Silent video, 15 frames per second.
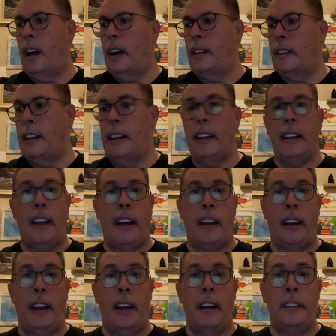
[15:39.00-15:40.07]
They need a lot of
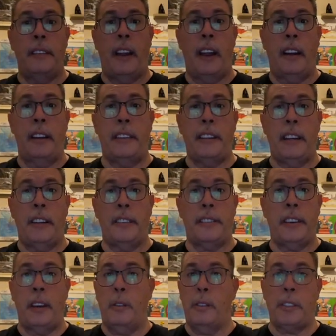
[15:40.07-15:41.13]
love, not a lot of
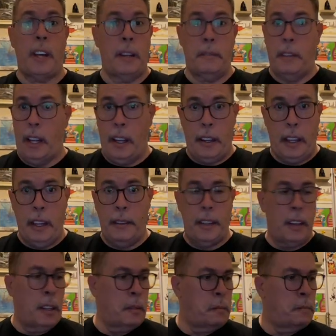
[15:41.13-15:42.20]
TLC, which I am not giving
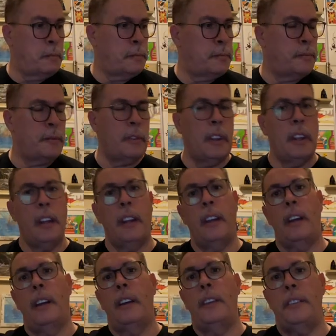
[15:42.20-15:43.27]
them.
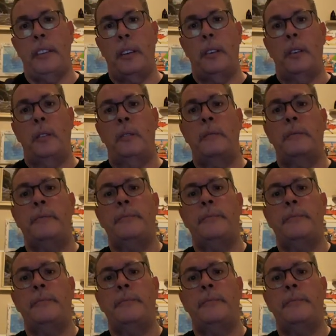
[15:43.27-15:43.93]
Two,